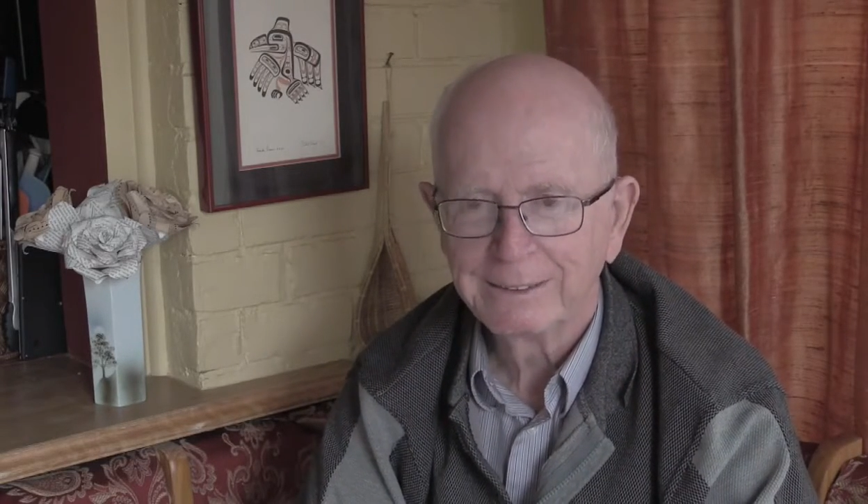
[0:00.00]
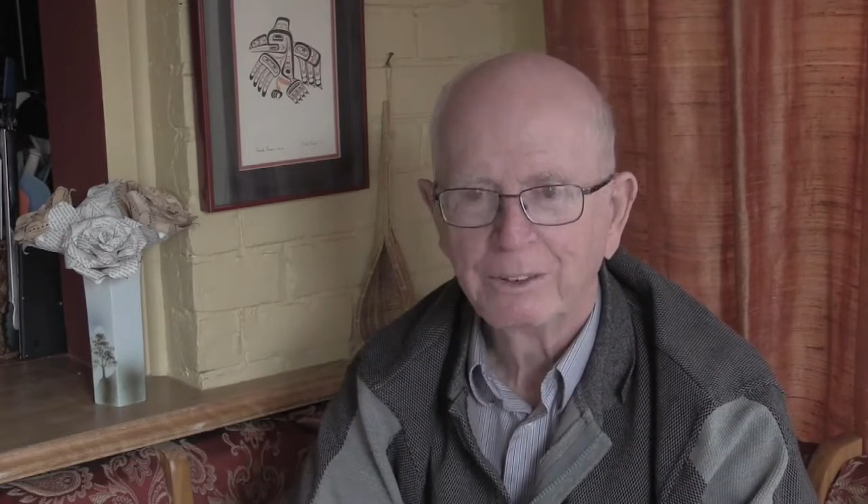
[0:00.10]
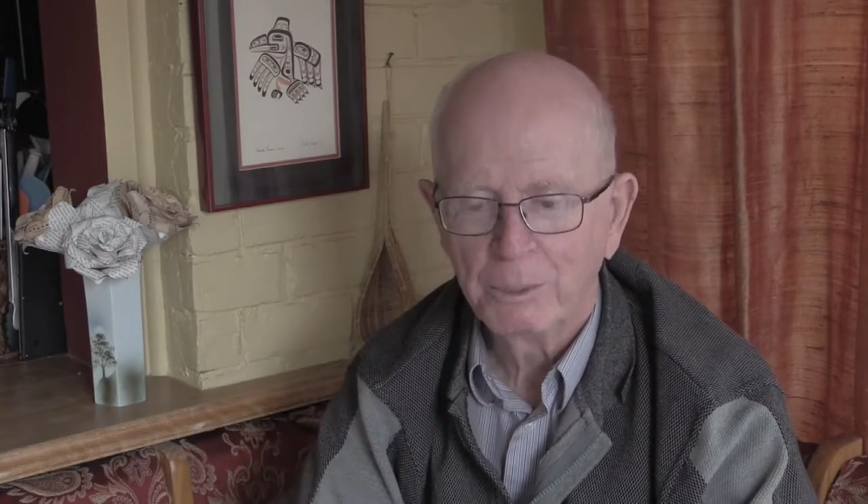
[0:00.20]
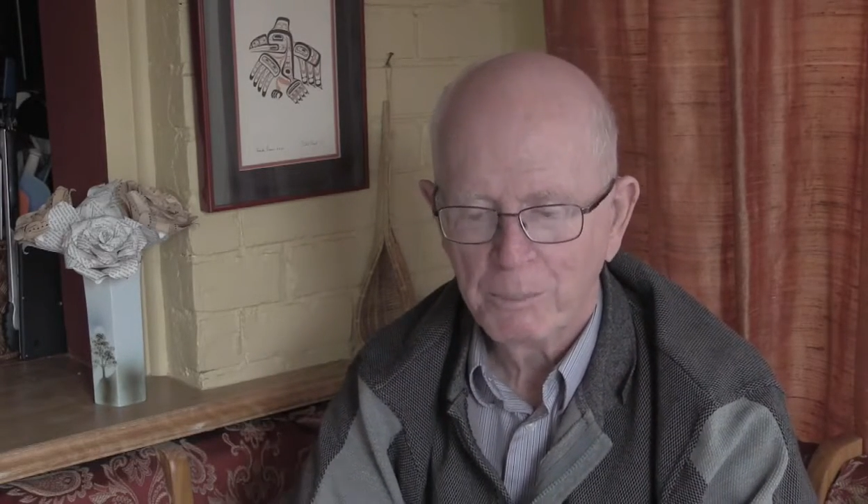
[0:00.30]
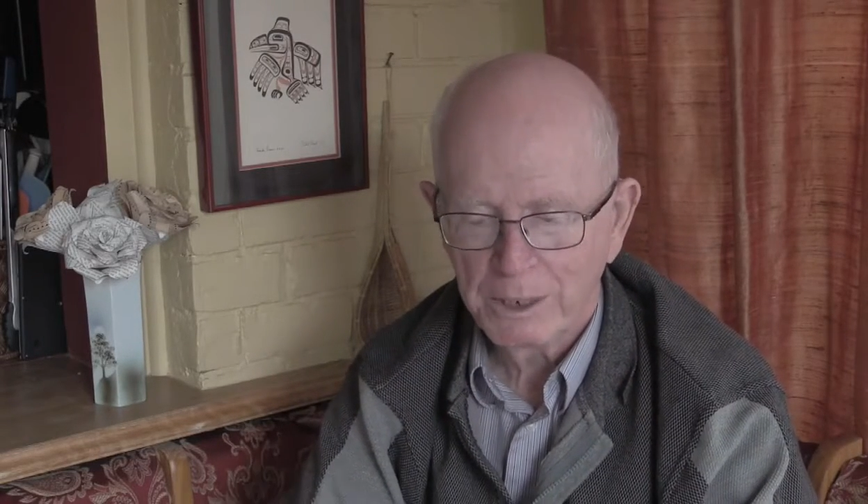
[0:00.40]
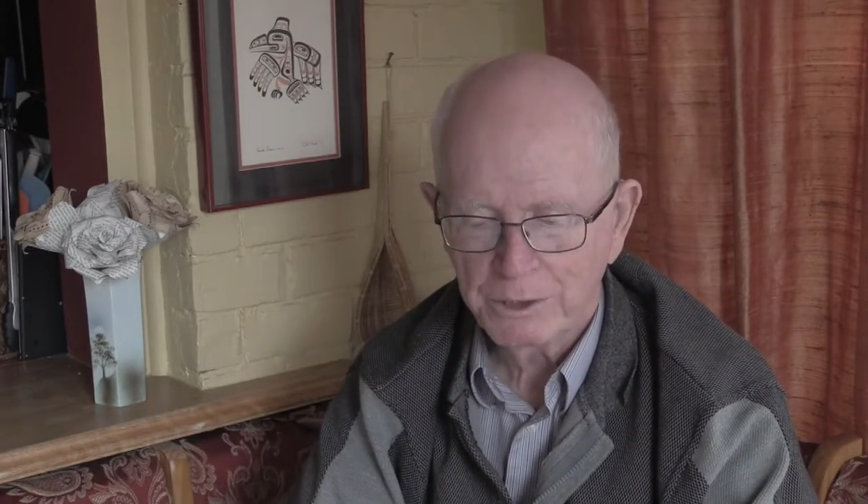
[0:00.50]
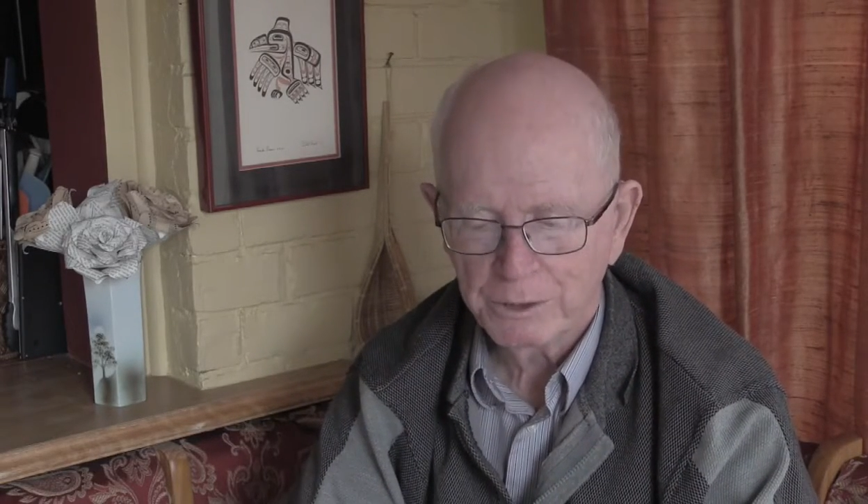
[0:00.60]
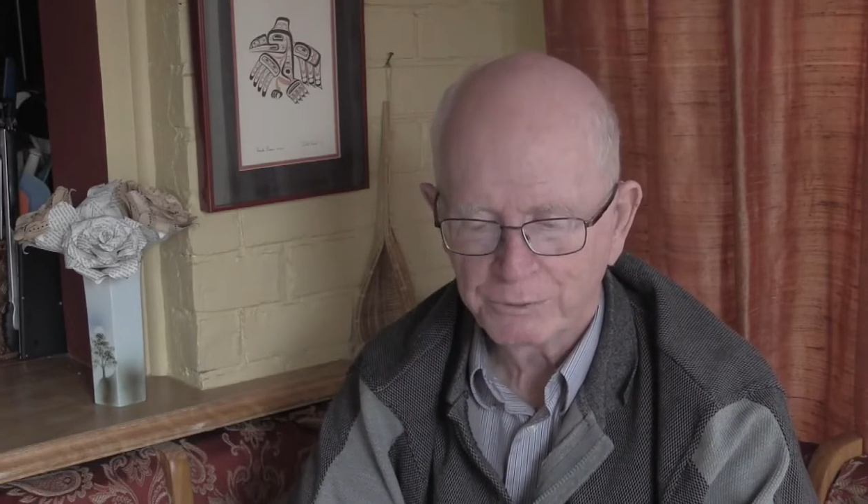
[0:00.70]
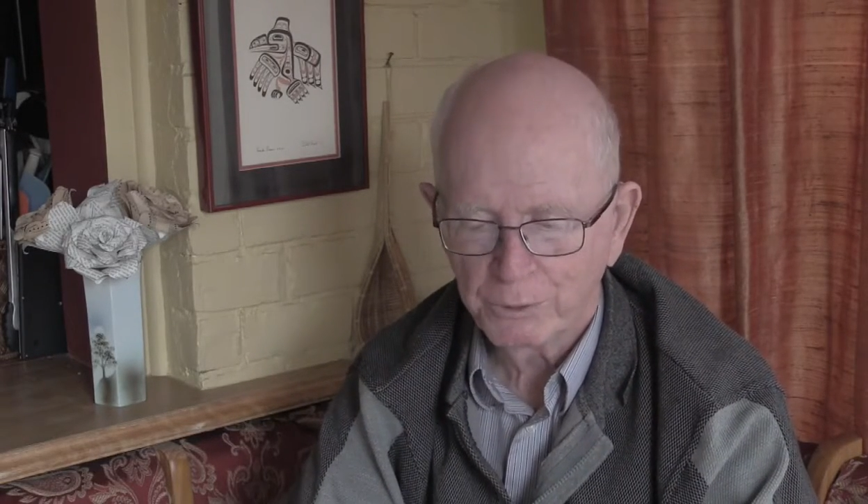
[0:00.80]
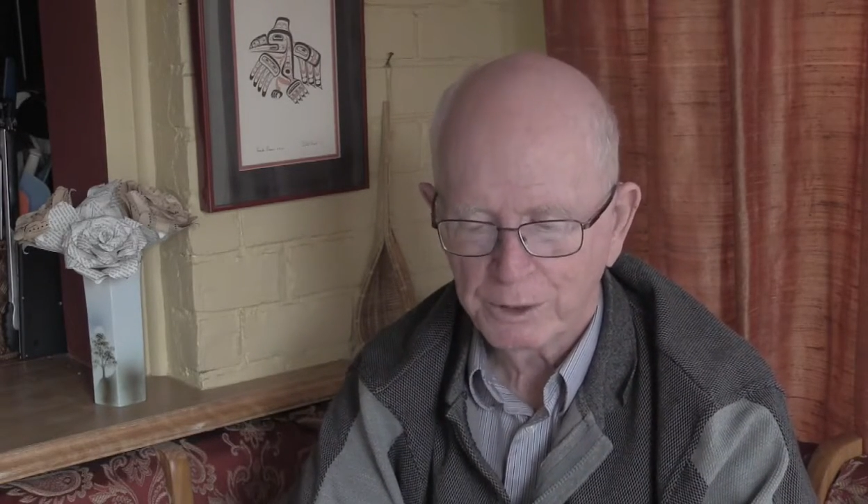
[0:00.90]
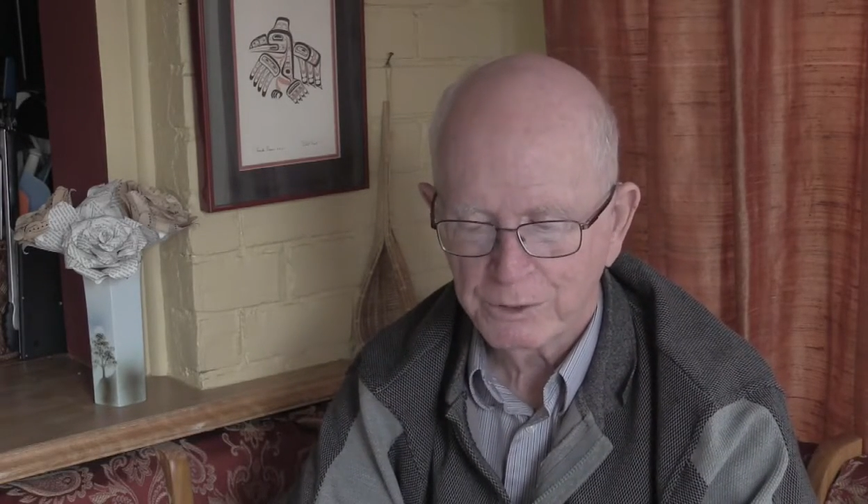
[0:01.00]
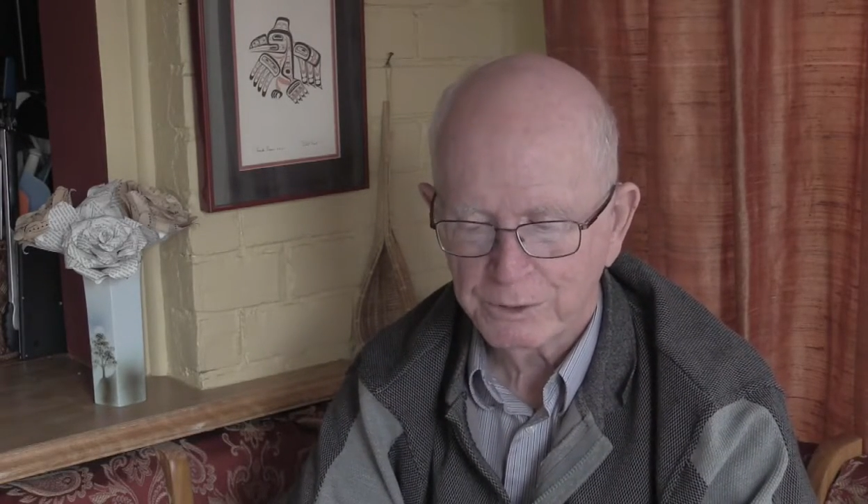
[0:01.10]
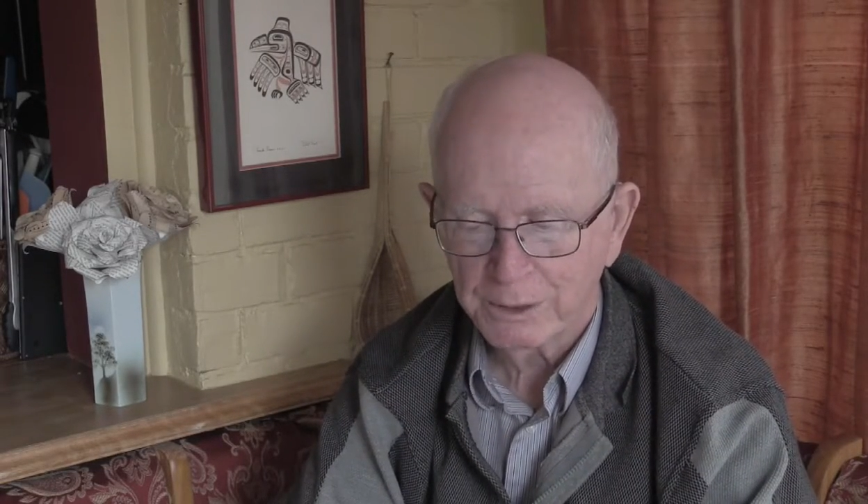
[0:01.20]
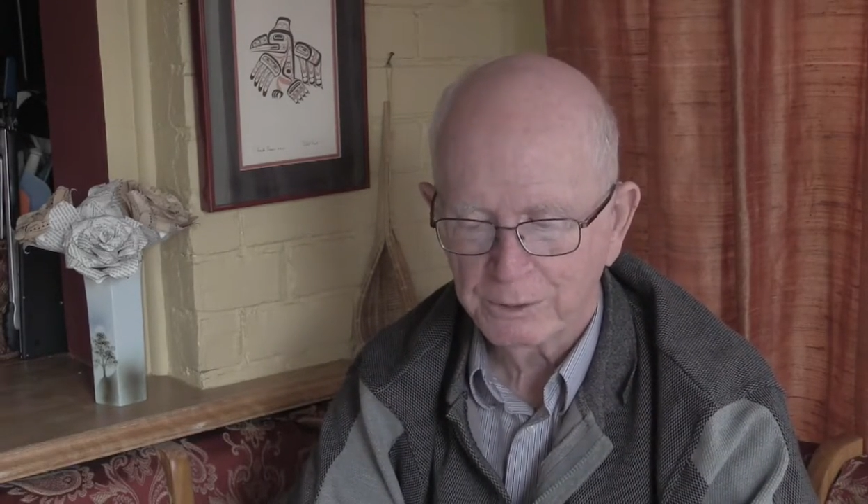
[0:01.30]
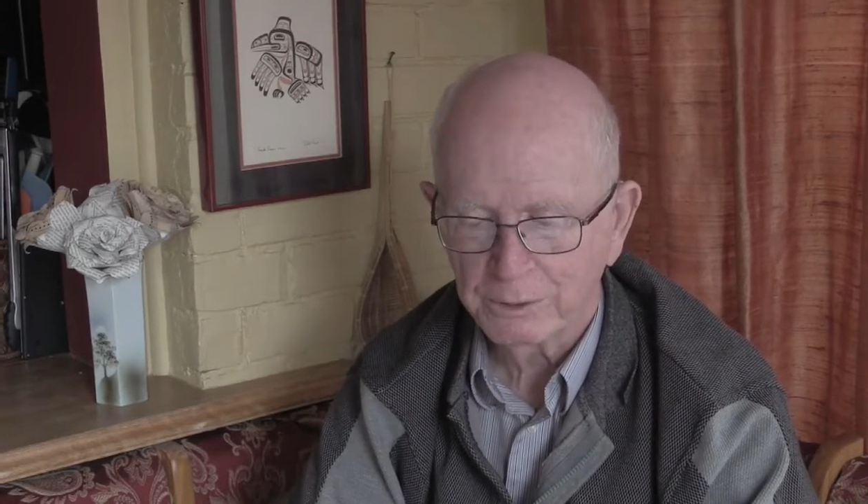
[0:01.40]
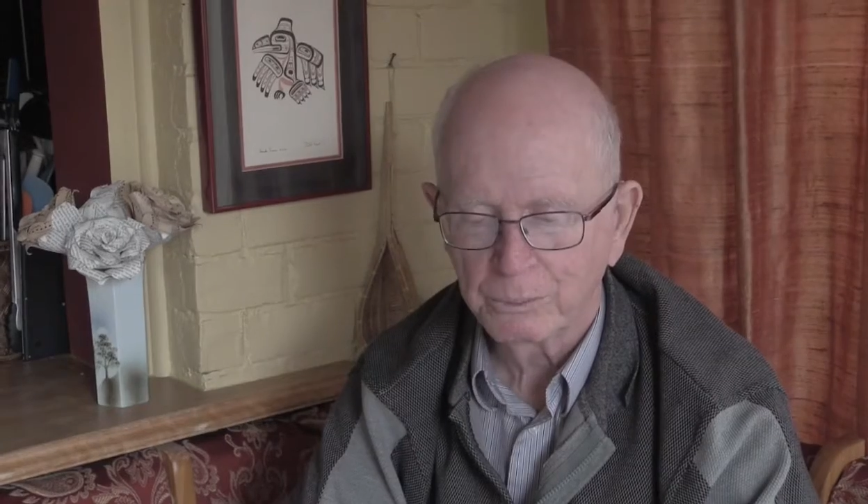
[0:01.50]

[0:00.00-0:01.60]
the Marcia Forrest Centre